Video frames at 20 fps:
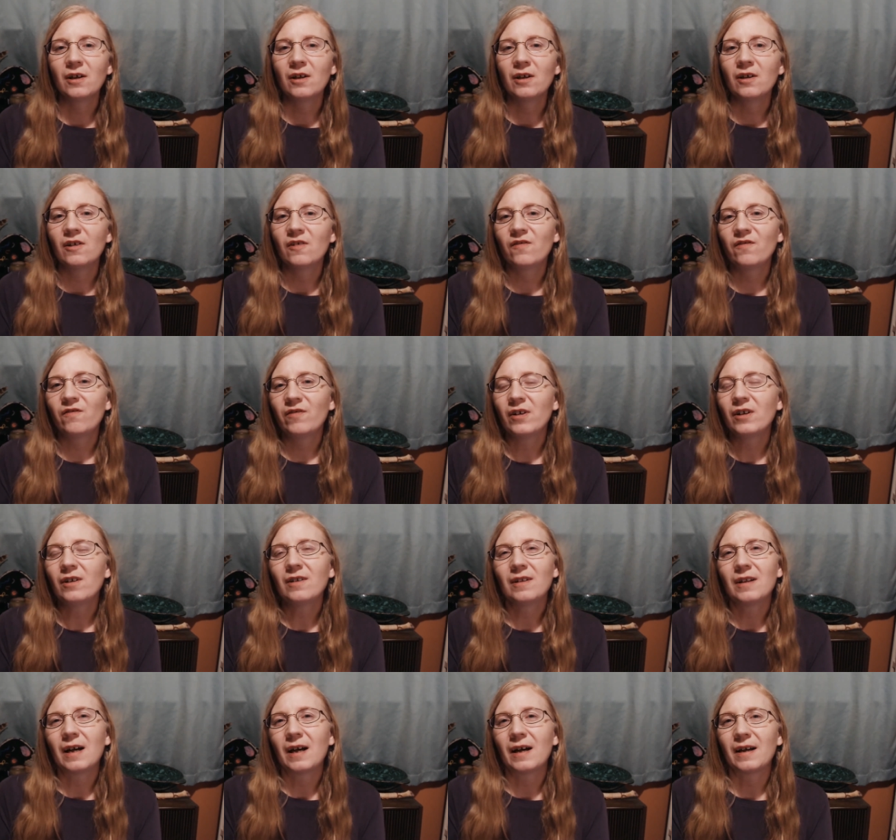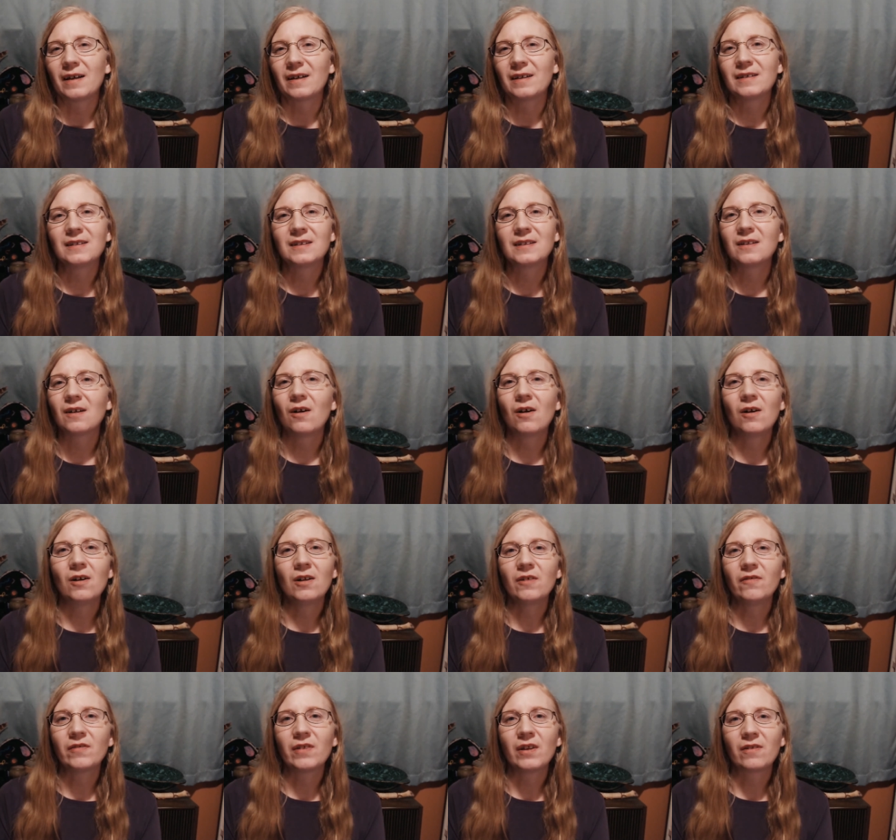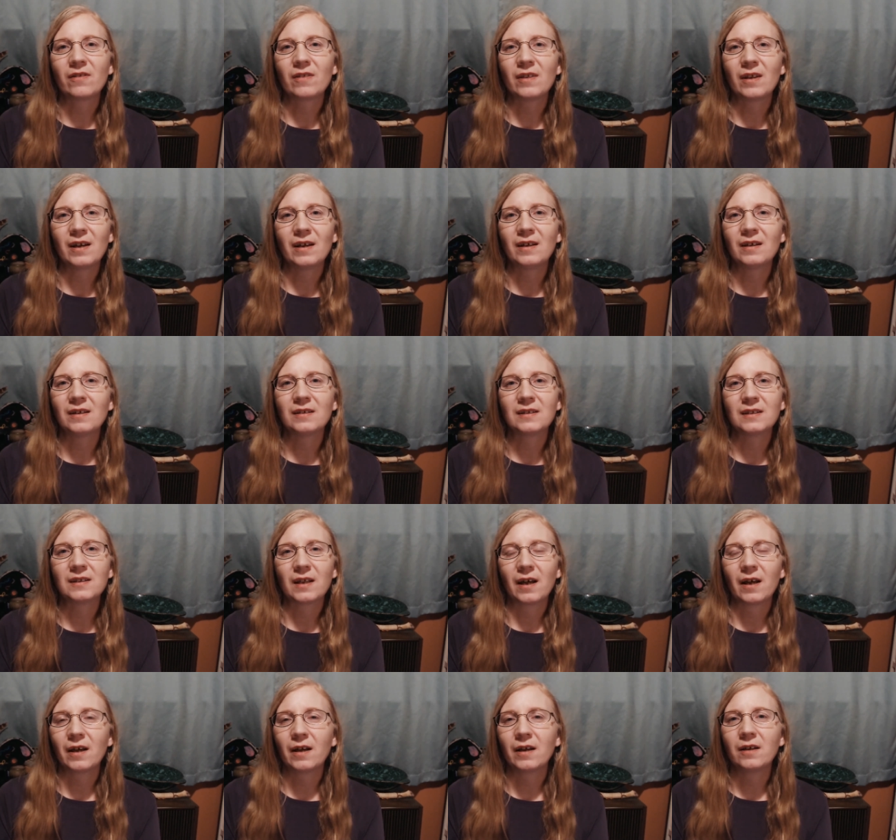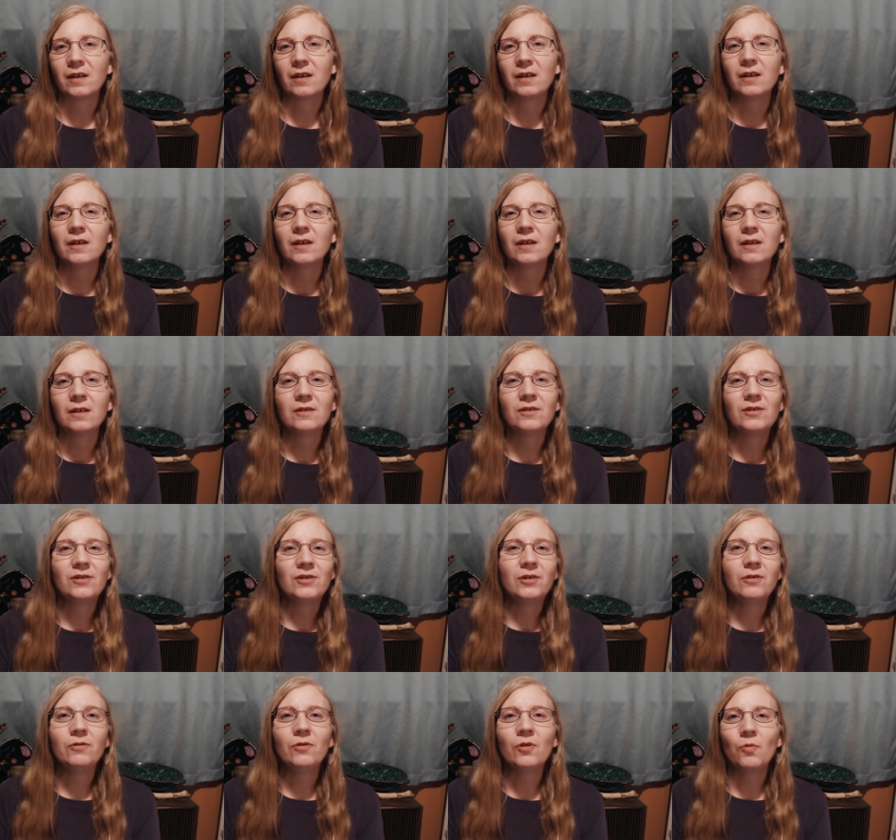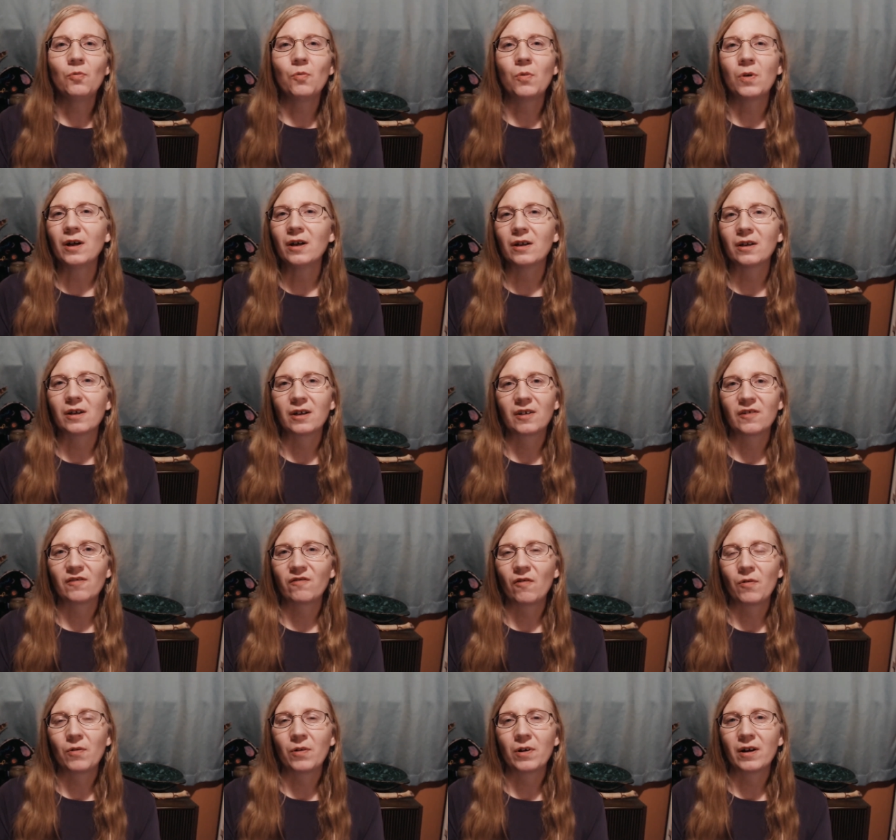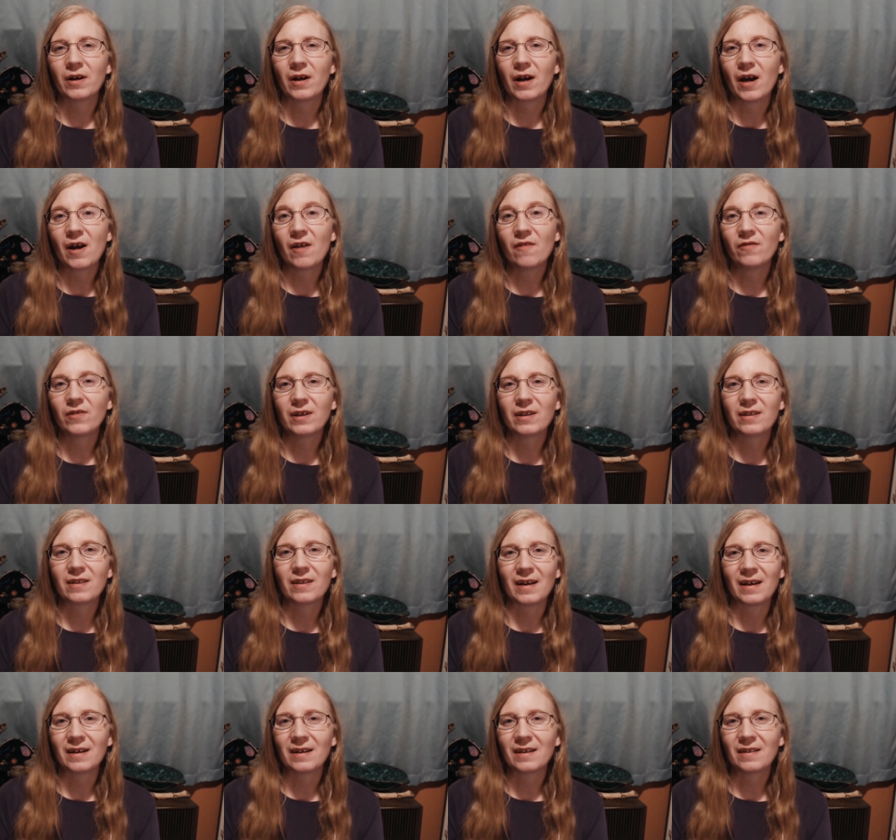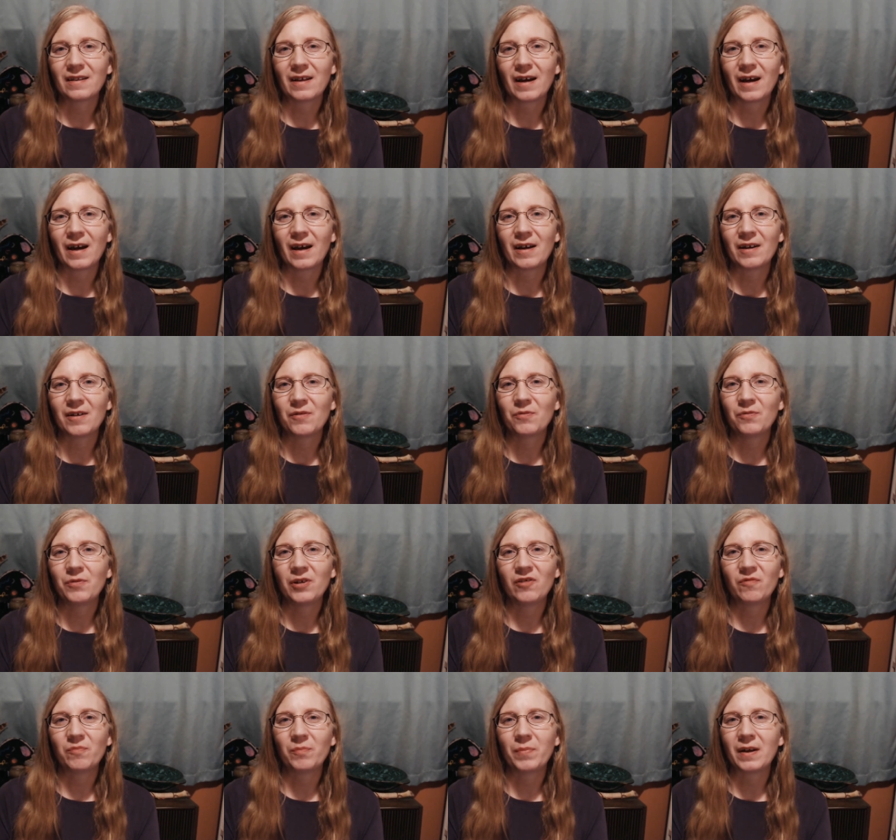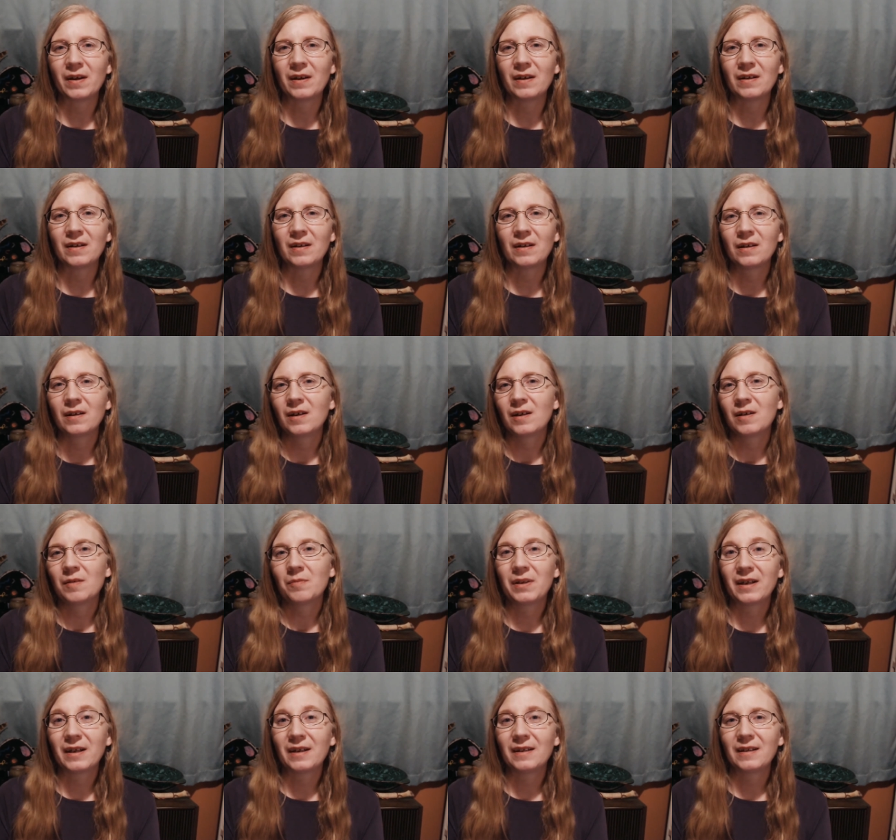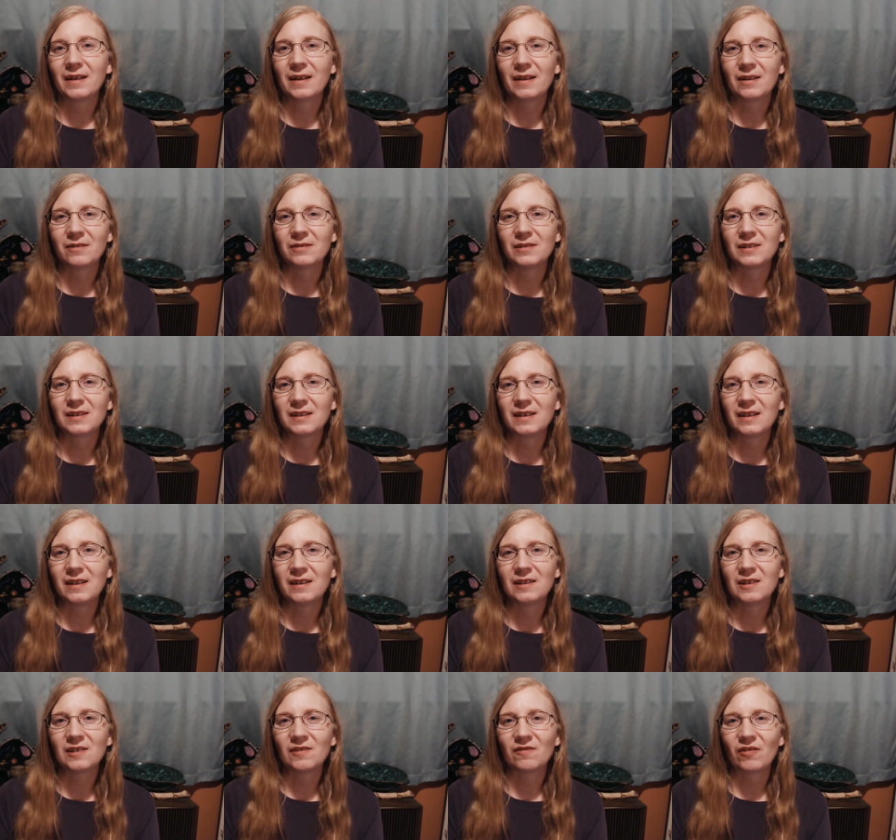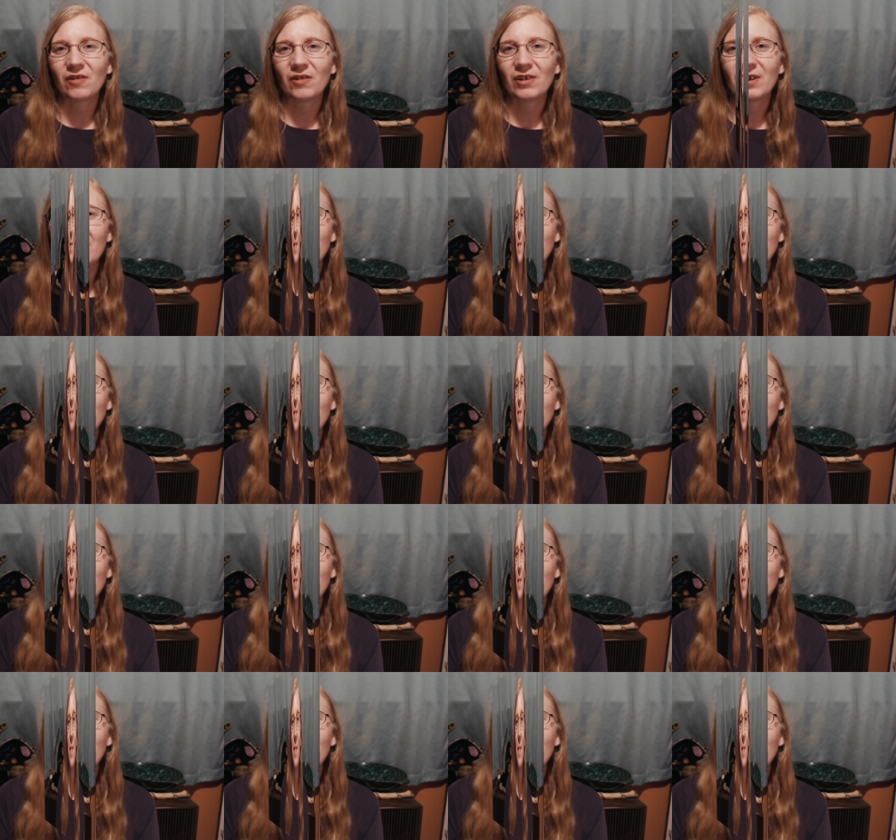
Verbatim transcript: fertilize all of the things and do the work for everything that we've been planting those seeds for.